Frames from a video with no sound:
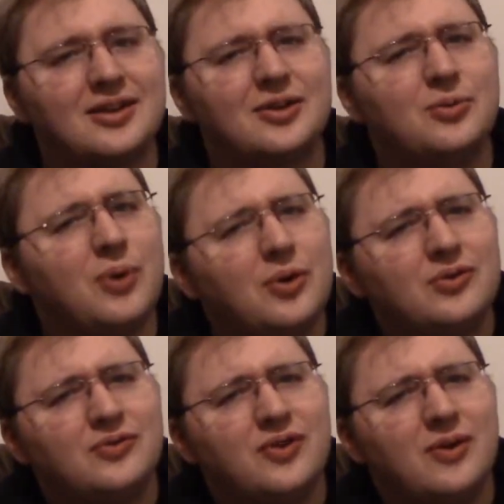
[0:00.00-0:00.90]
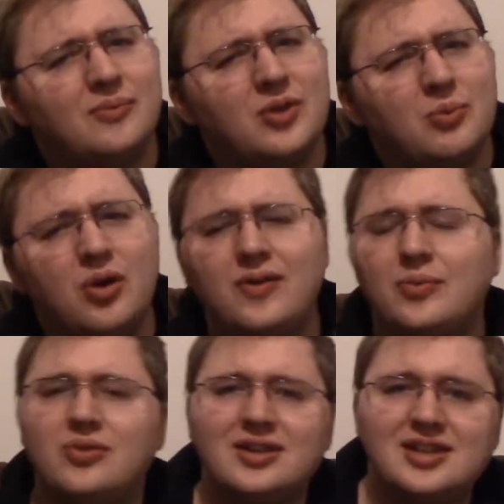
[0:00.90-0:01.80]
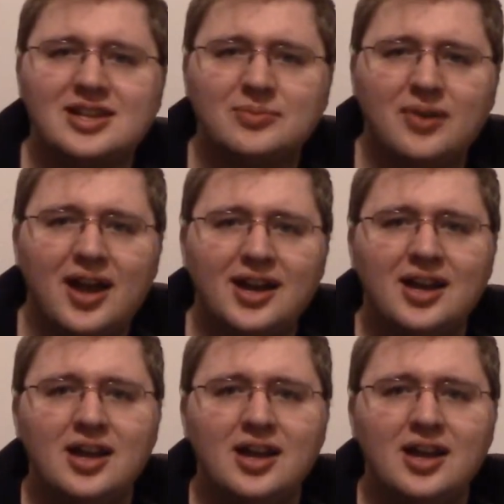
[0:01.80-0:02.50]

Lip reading: quote from the movie Princess Bride.